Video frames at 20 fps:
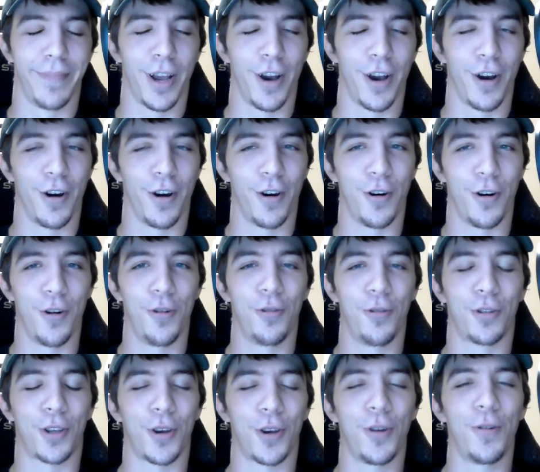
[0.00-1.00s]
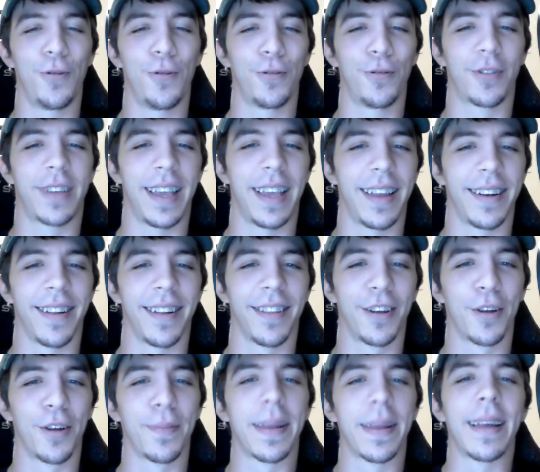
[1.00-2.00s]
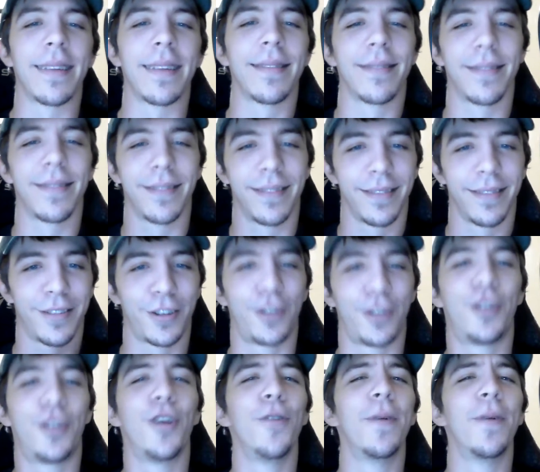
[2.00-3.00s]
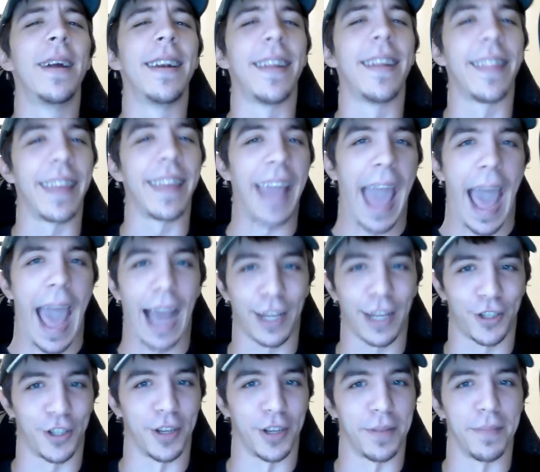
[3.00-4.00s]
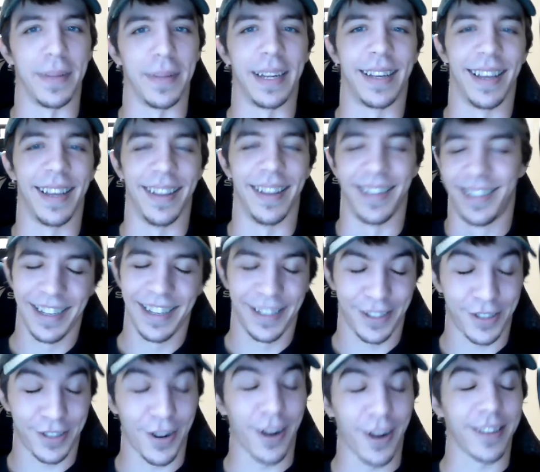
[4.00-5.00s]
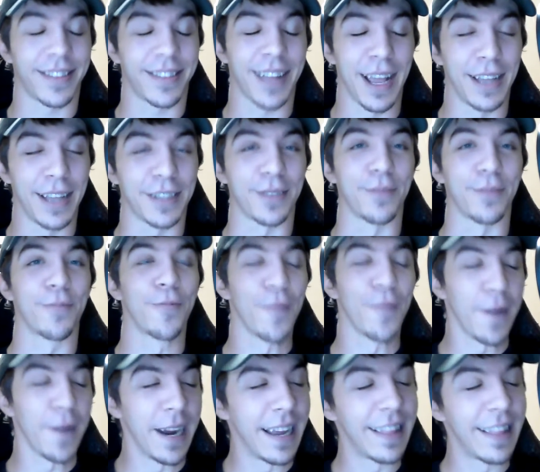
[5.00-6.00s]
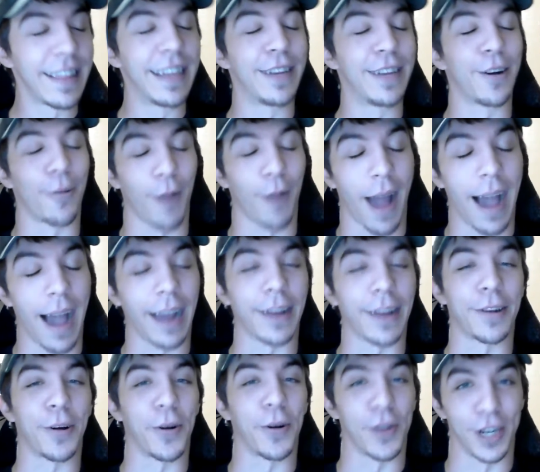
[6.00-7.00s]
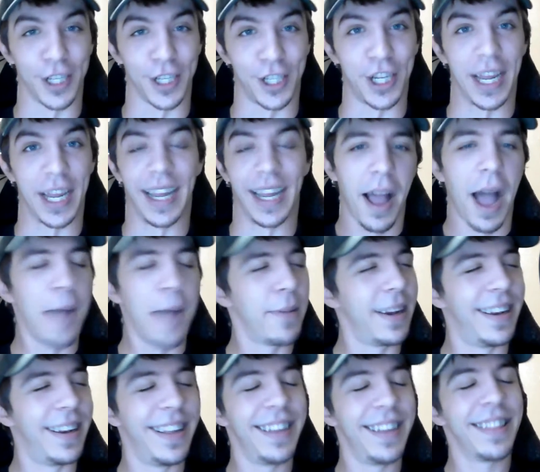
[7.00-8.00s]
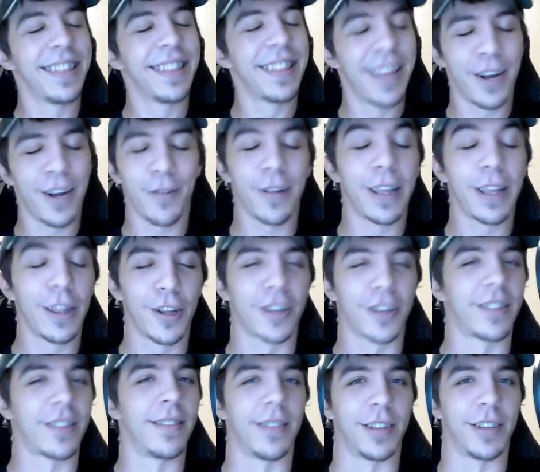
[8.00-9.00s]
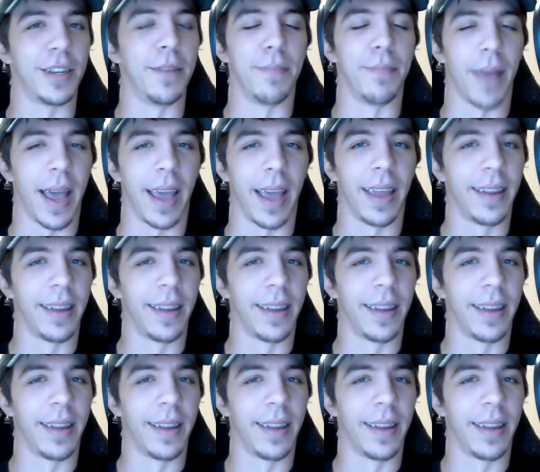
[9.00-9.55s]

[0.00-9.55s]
who's getting a little bit too into the action, because starts saying some really derogatory shit. I mean, he literally looks at Jinbei